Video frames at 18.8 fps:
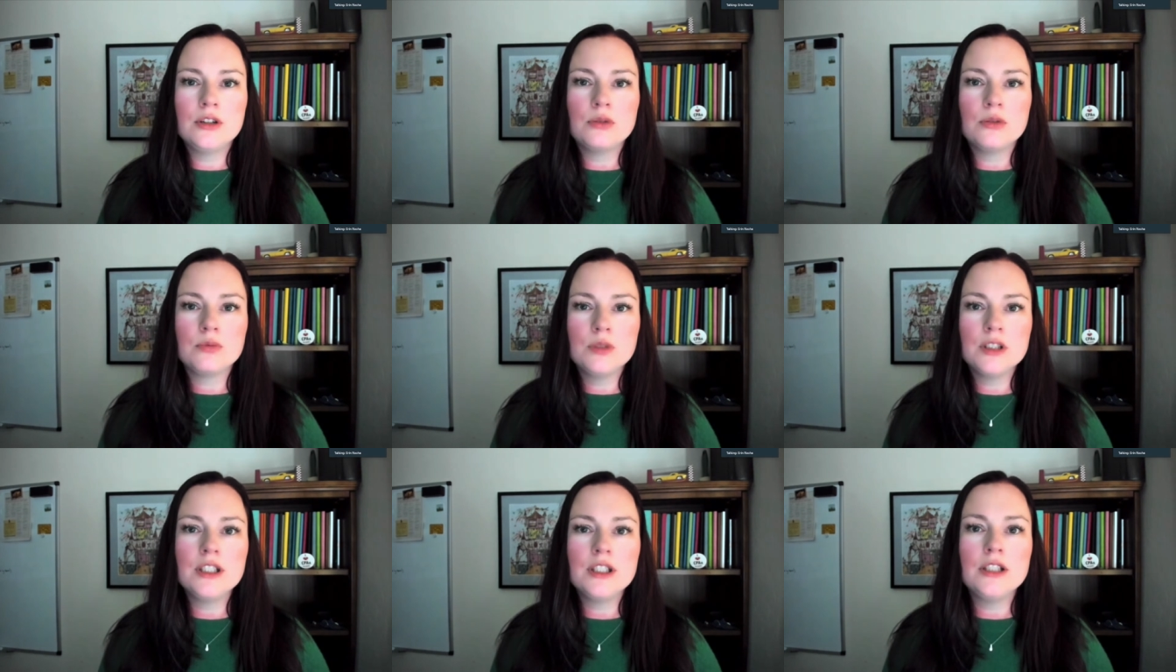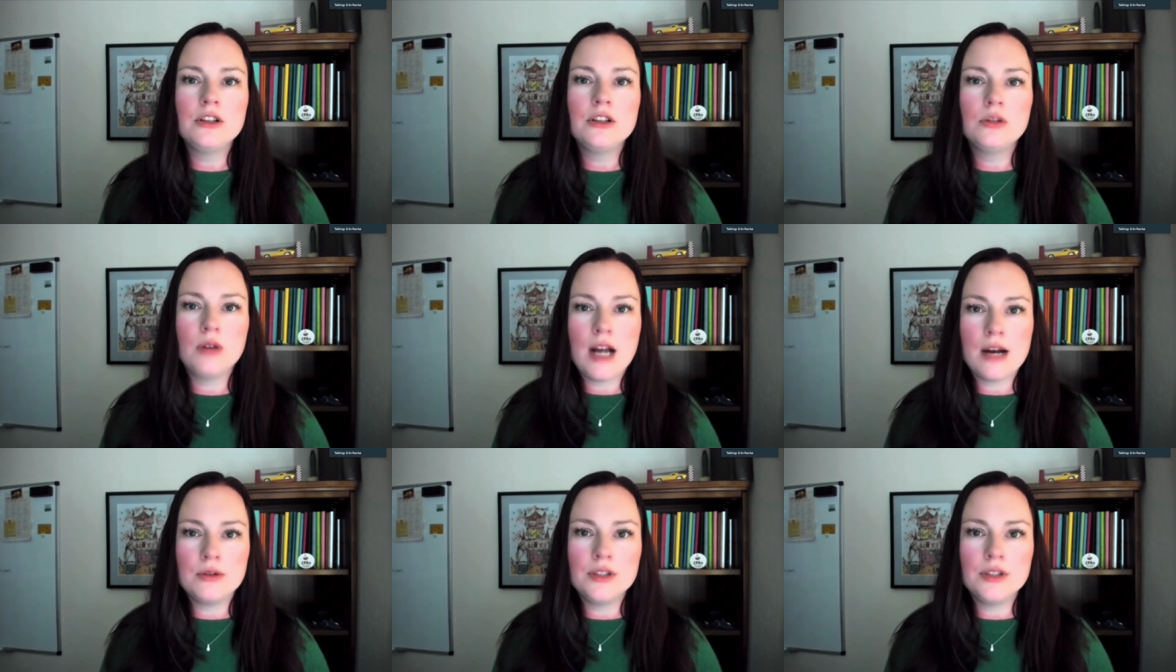really
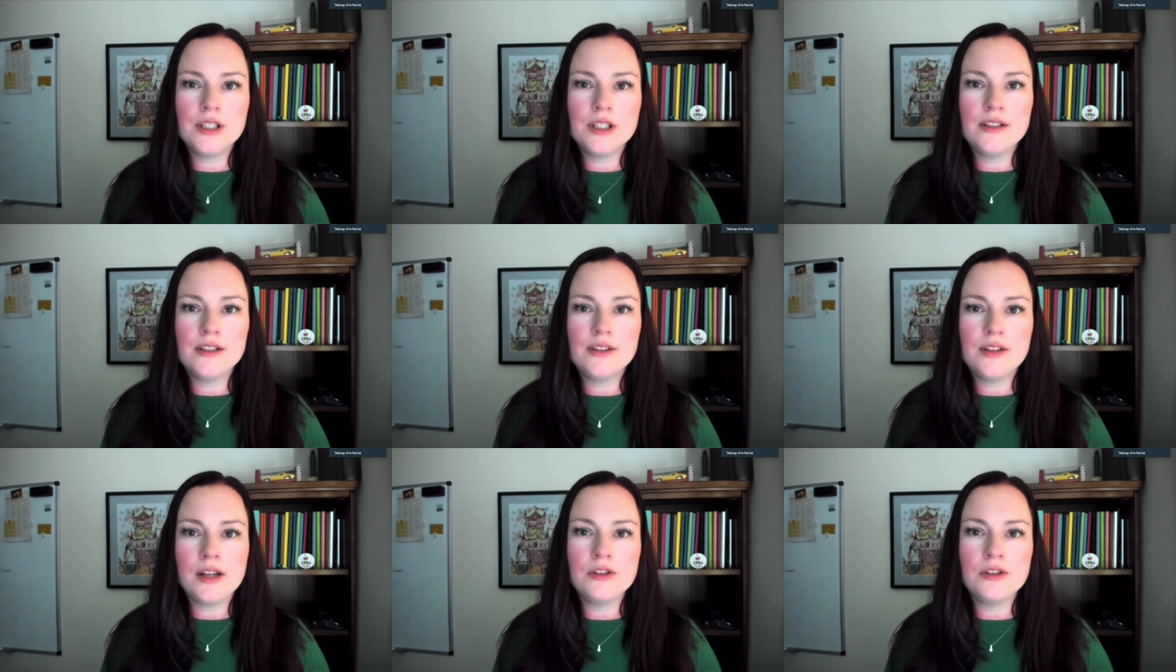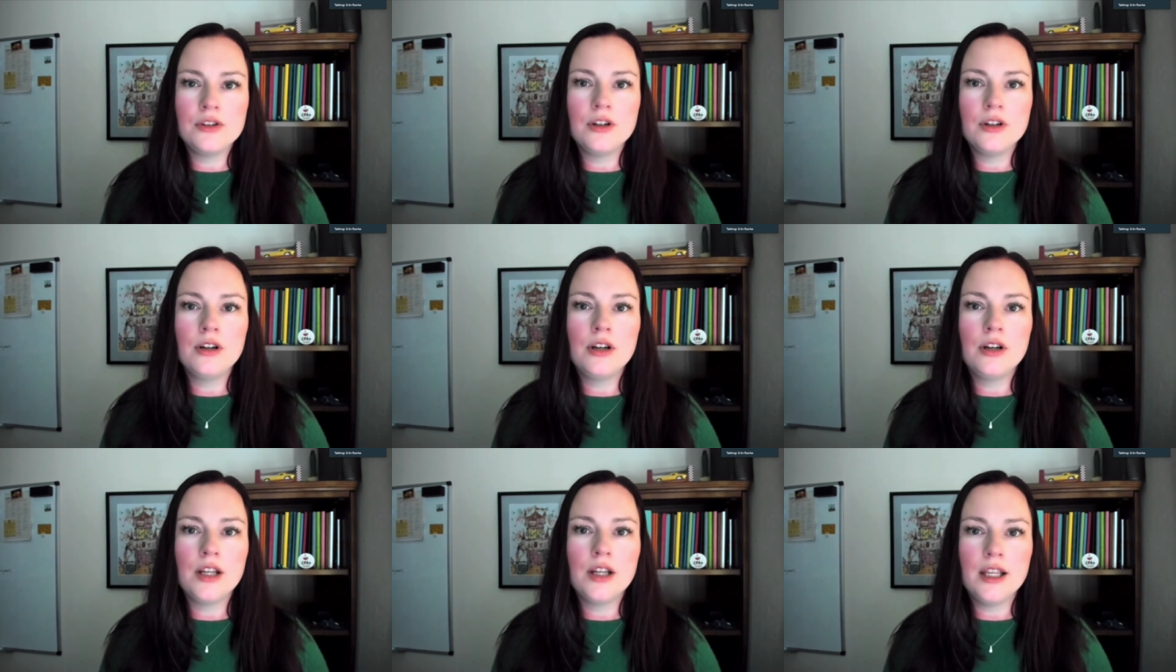grounded and
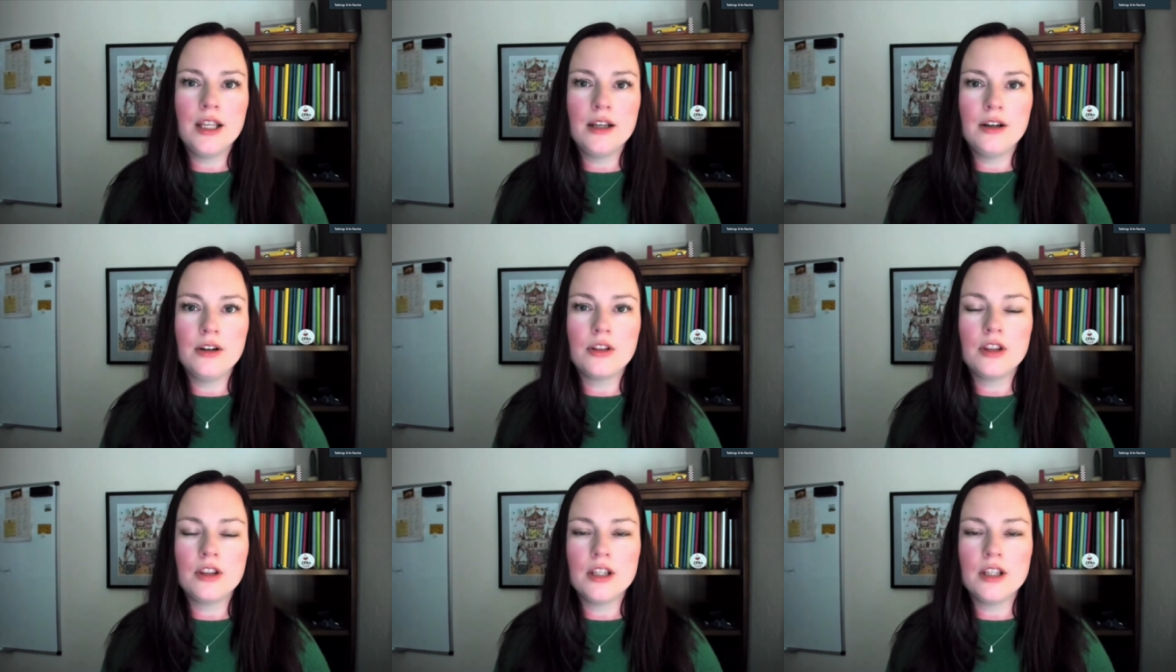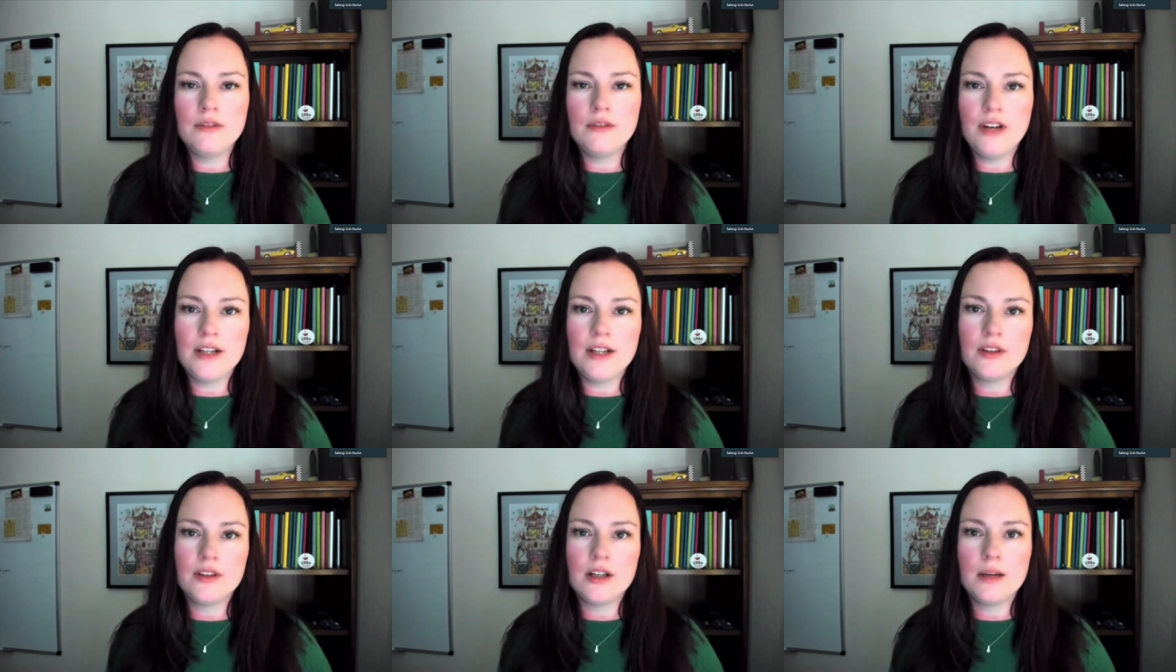centered in the
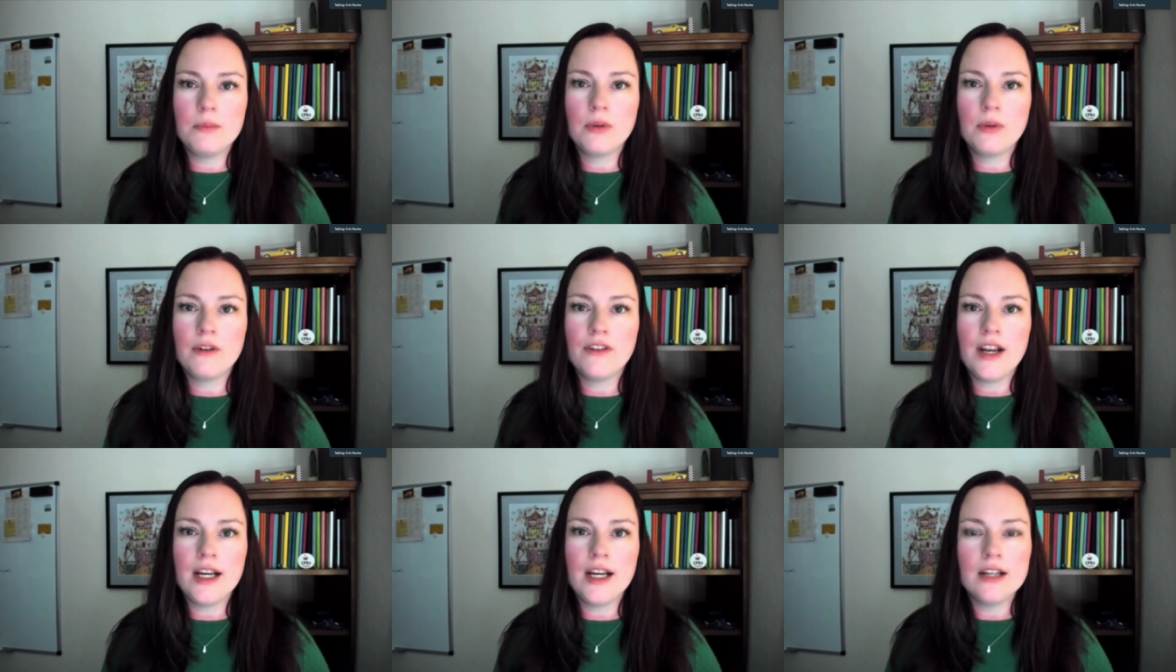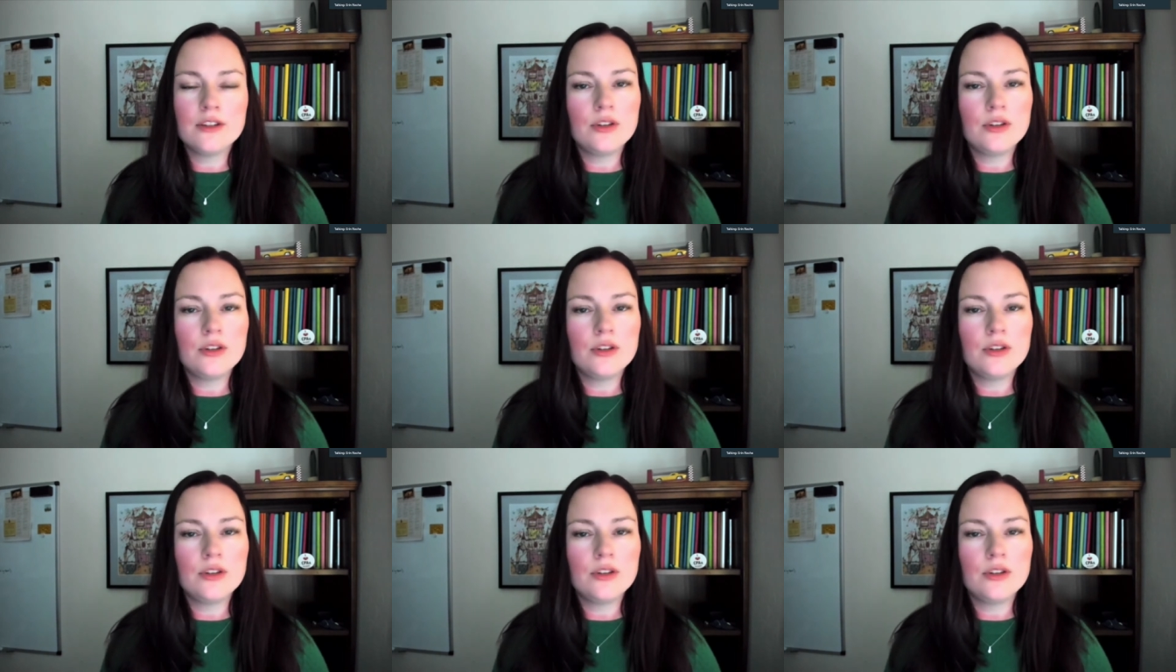advice that I'm providing?